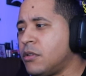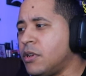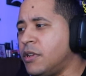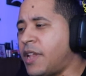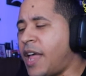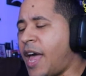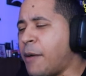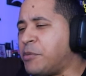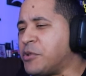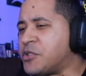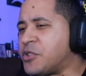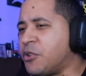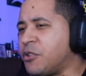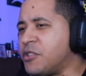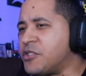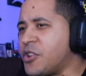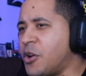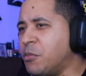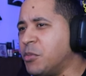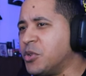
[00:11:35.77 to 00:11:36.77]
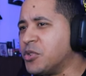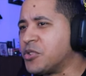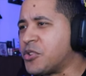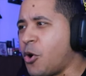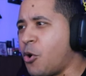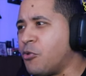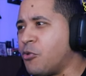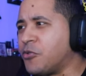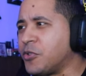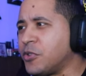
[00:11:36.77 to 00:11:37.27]
The episode is almost
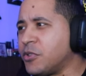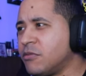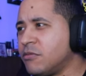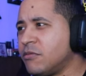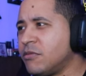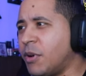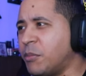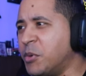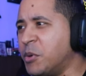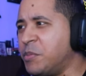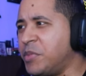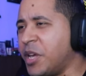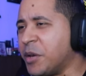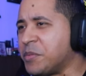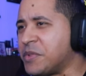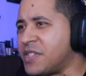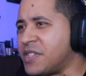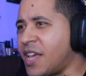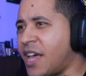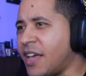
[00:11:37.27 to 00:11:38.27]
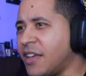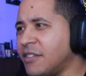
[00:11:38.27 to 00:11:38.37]
over. I'm gonna be upset.